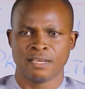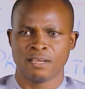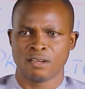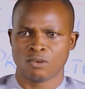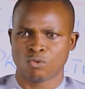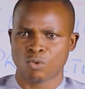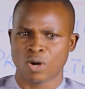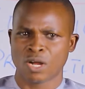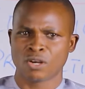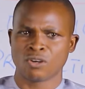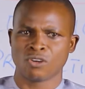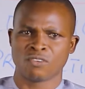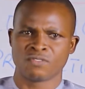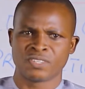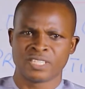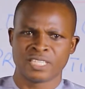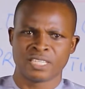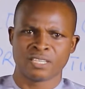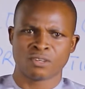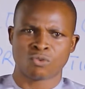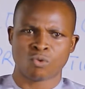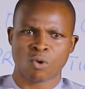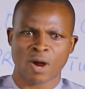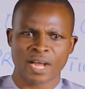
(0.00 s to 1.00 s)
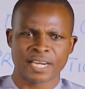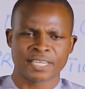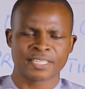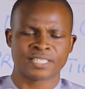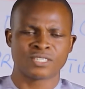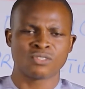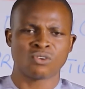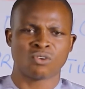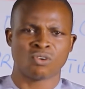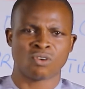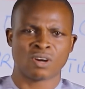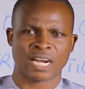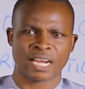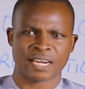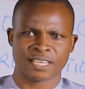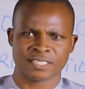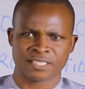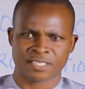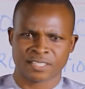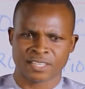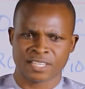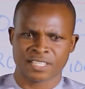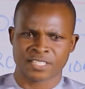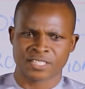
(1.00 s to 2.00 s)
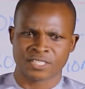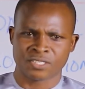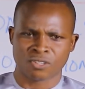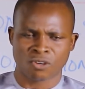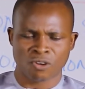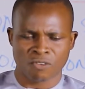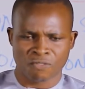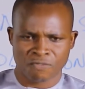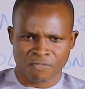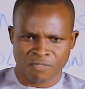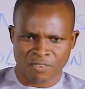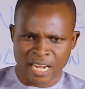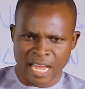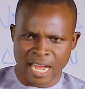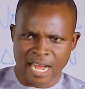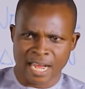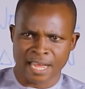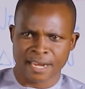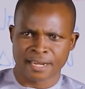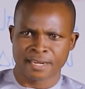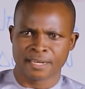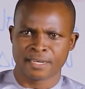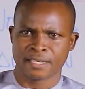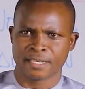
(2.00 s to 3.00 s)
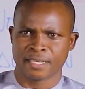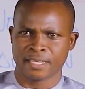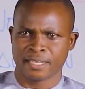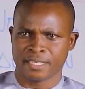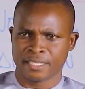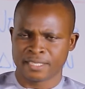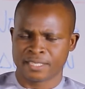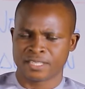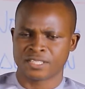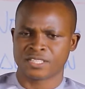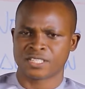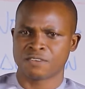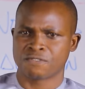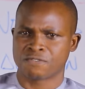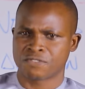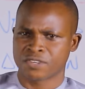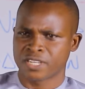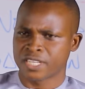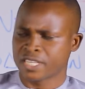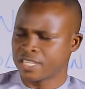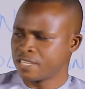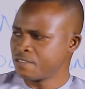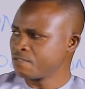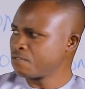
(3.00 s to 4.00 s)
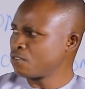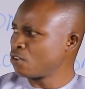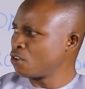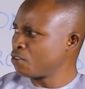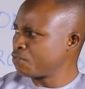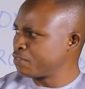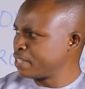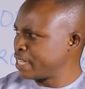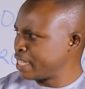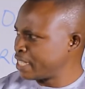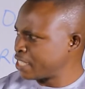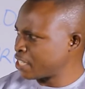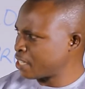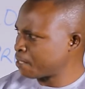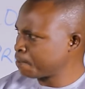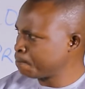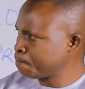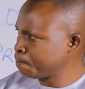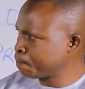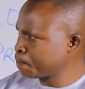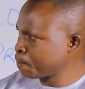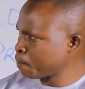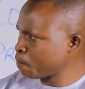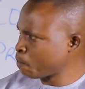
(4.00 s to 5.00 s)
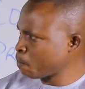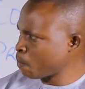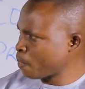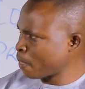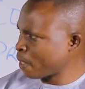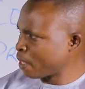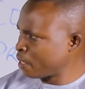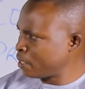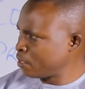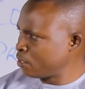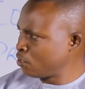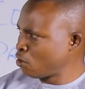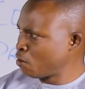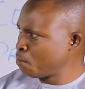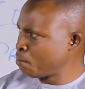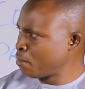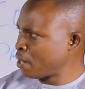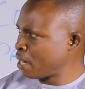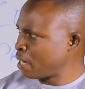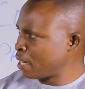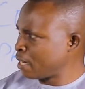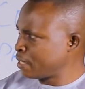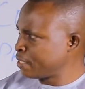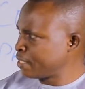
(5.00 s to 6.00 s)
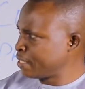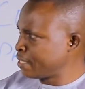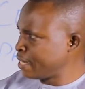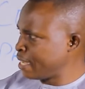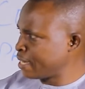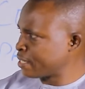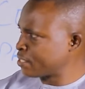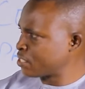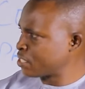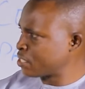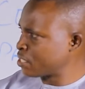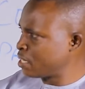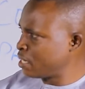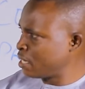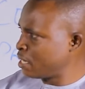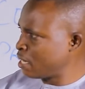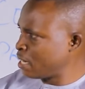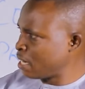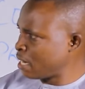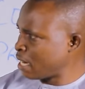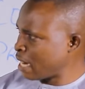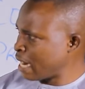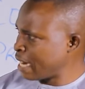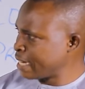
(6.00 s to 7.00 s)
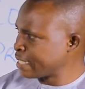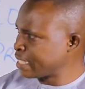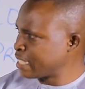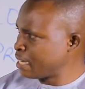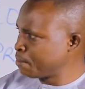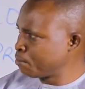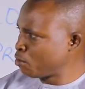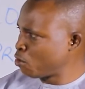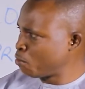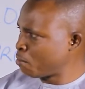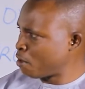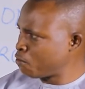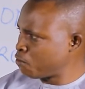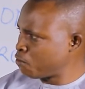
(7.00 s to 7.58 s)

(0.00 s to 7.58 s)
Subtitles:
one of the quality or characteristic of land, it is a free gift of nature. The next item, number